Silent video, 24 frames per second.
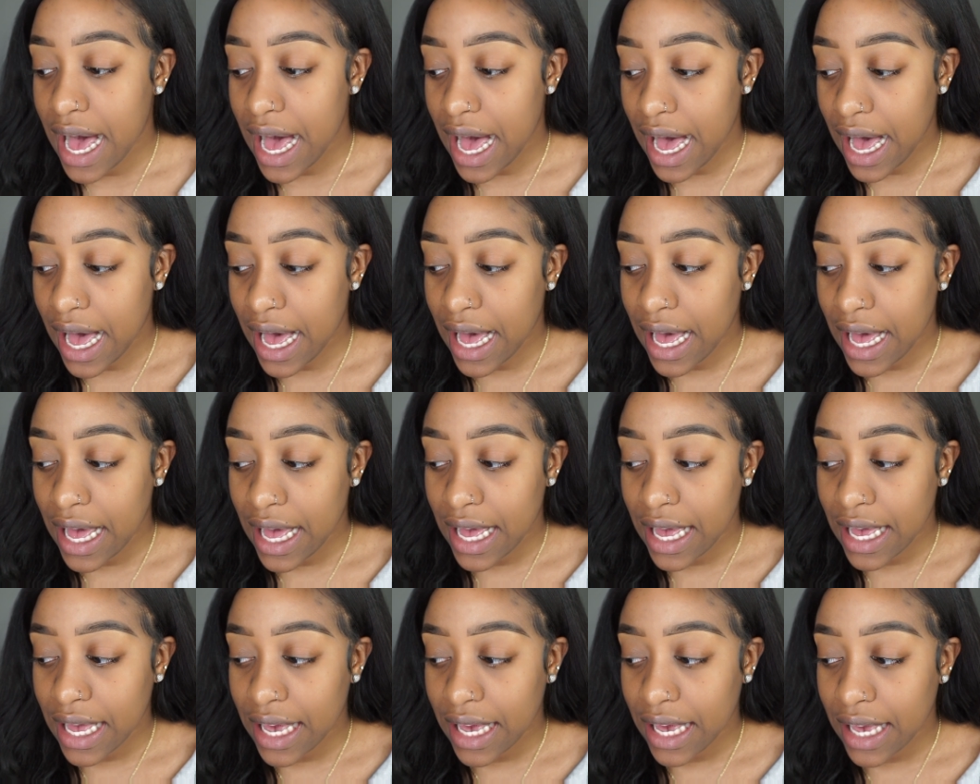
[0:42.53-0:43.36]

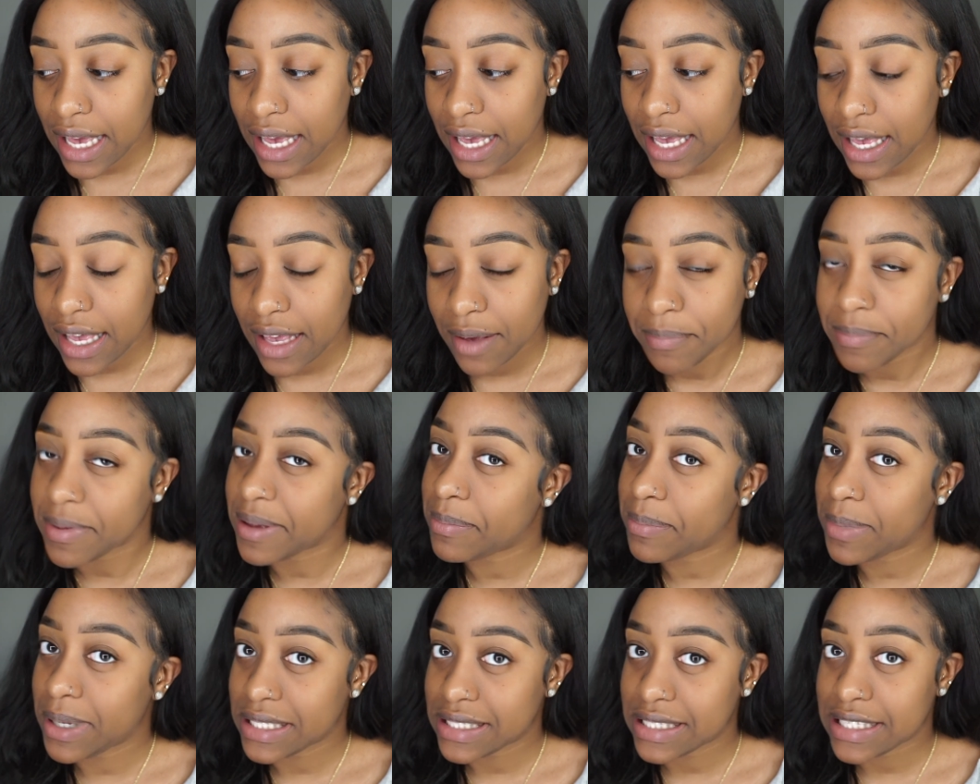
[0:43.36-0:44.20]
I've
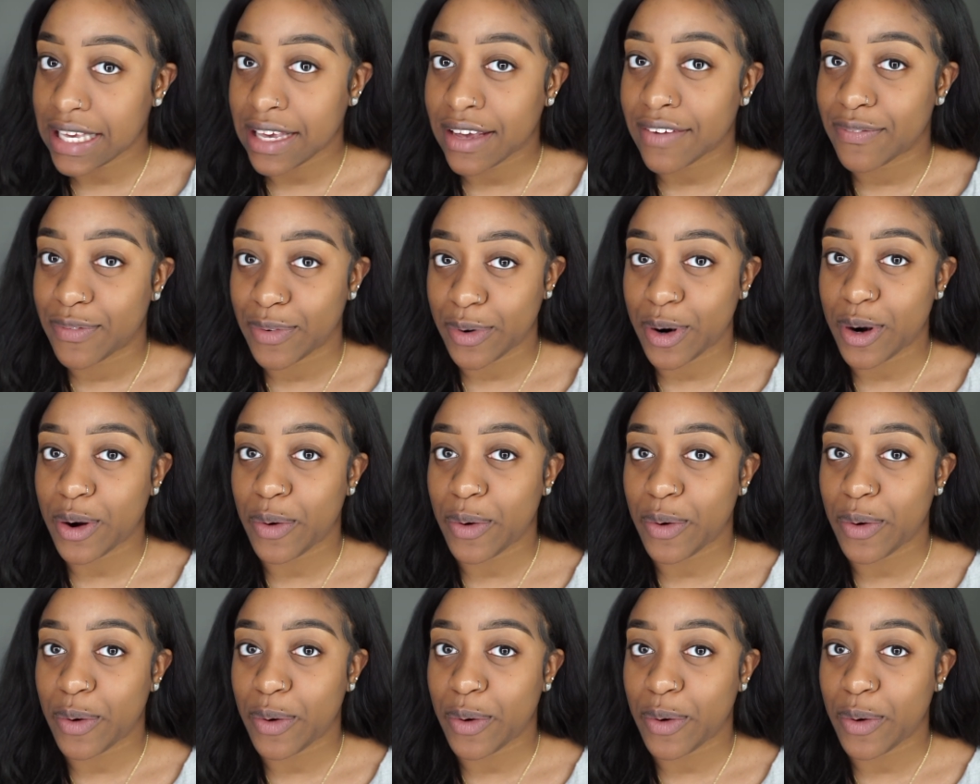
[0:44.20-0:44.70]
been missing for